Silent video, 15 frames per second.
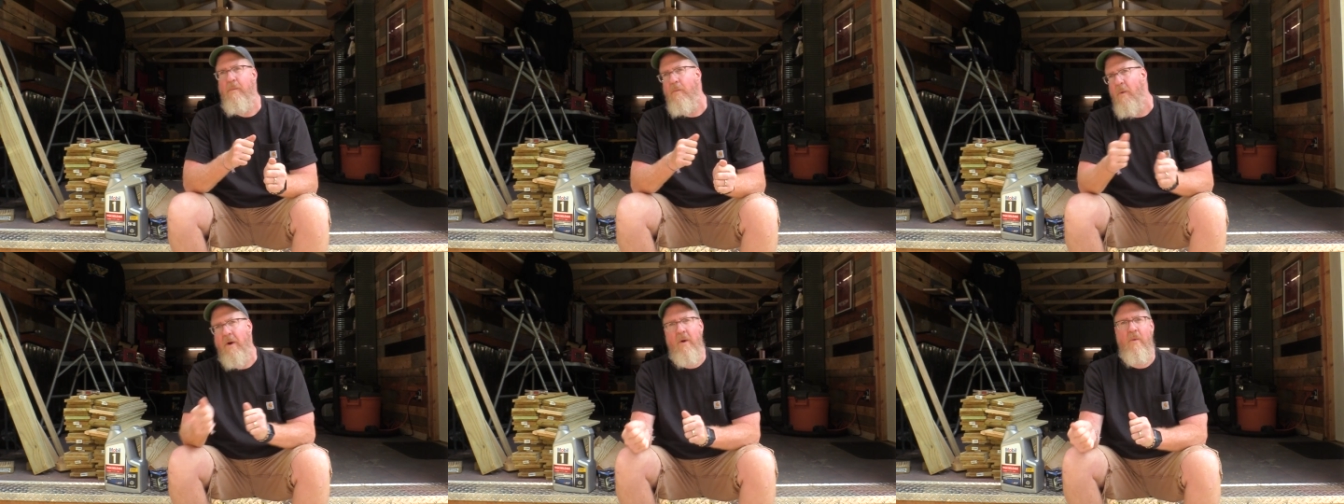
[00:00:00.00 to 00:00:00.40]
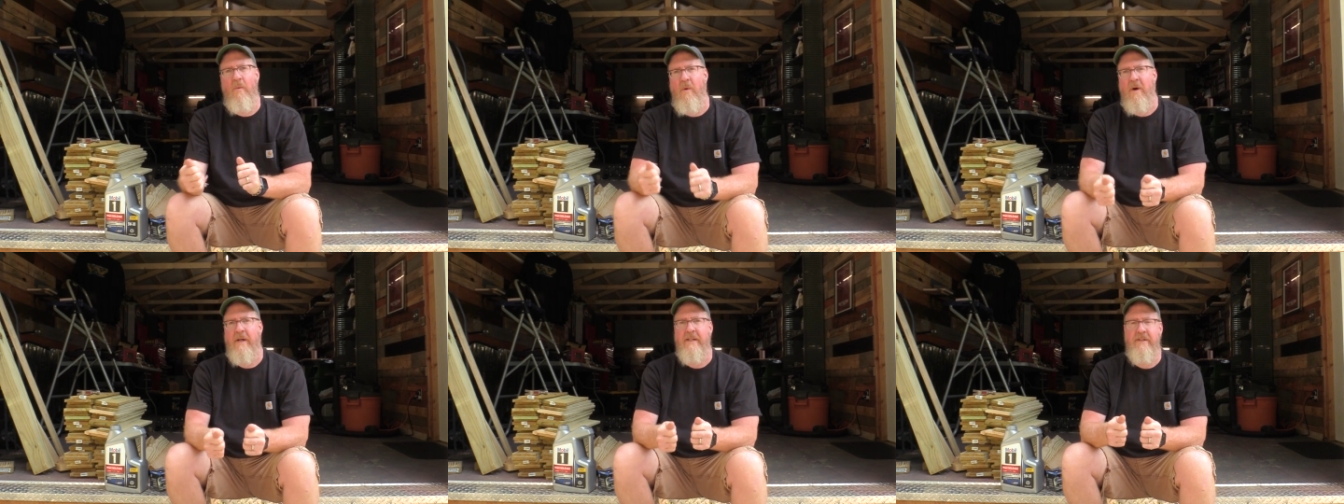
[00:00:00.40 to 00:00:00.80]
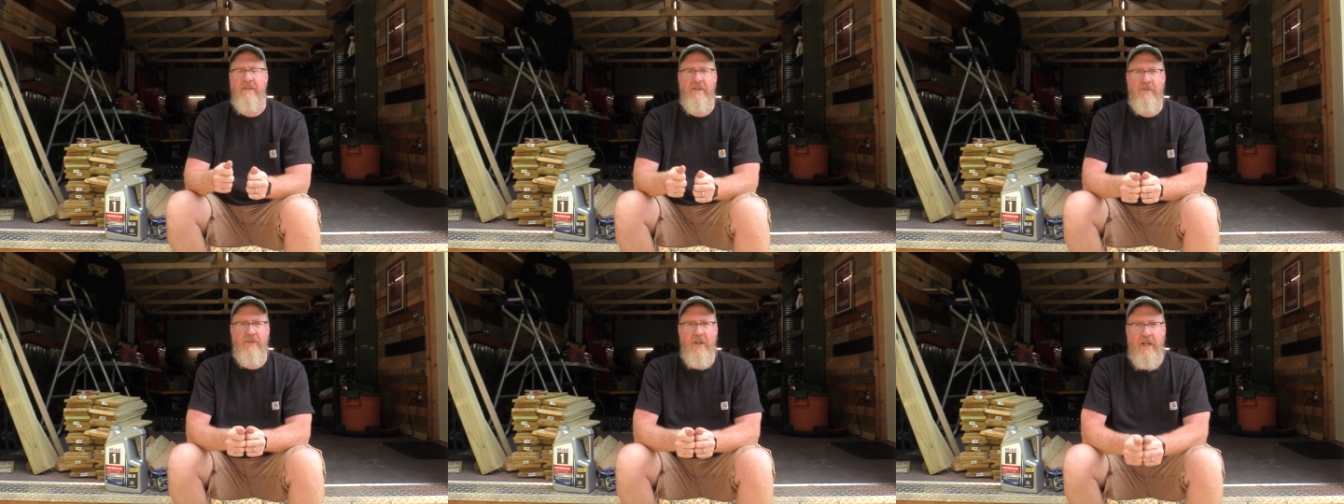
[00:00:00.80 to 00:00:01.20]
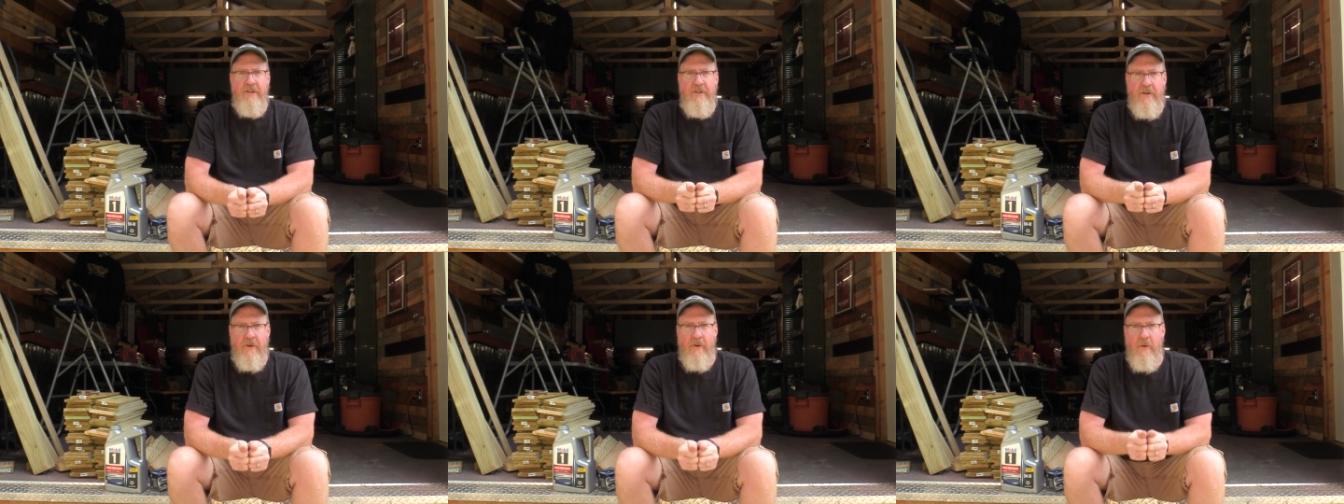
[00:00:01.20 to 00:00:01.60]
101 to
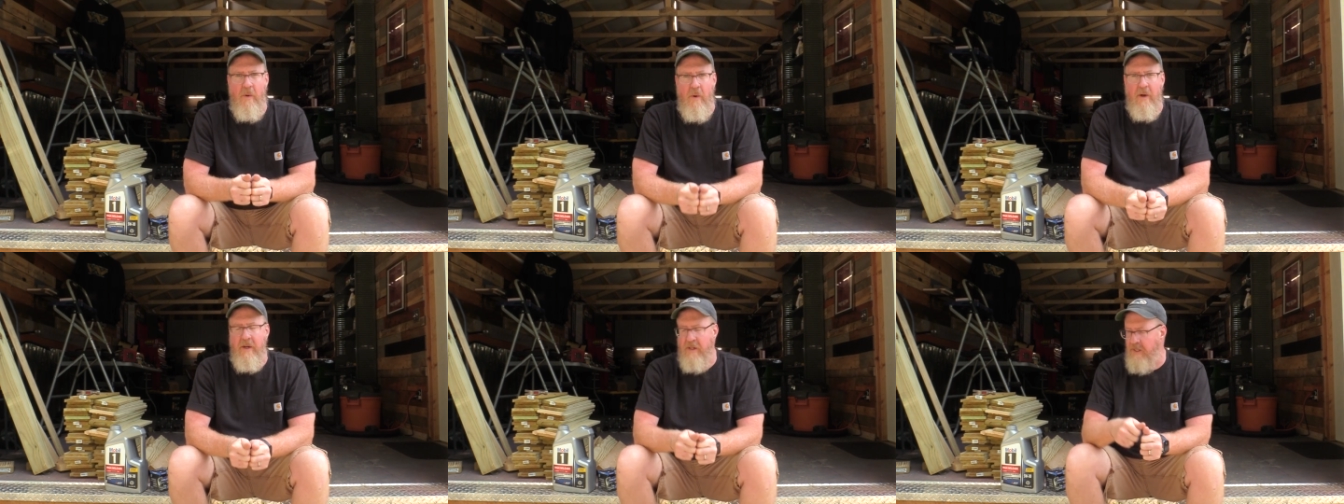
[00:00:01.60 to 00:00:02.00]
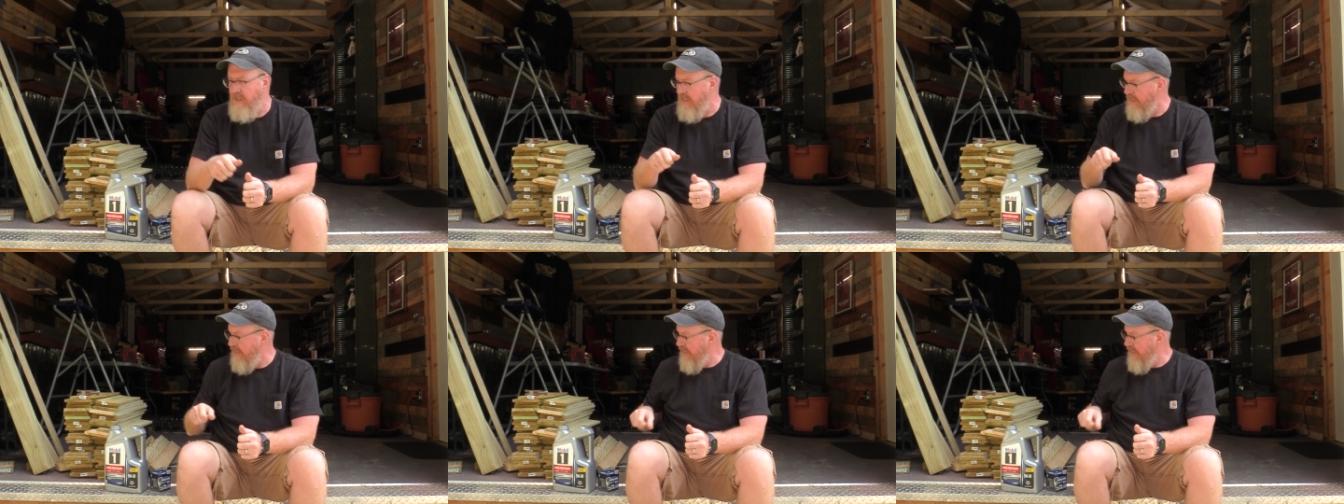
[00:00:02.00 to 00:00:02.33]
changing your oil,